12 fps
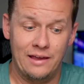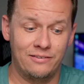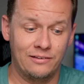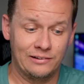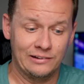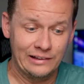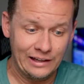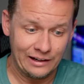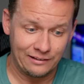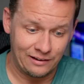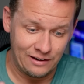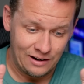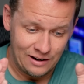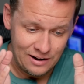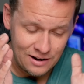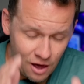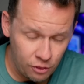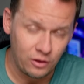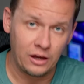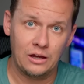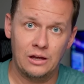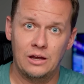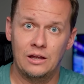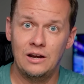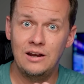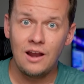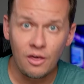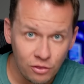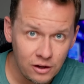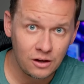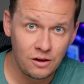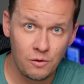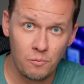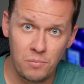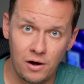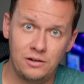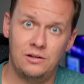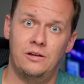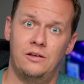is leading to nothing, nothing but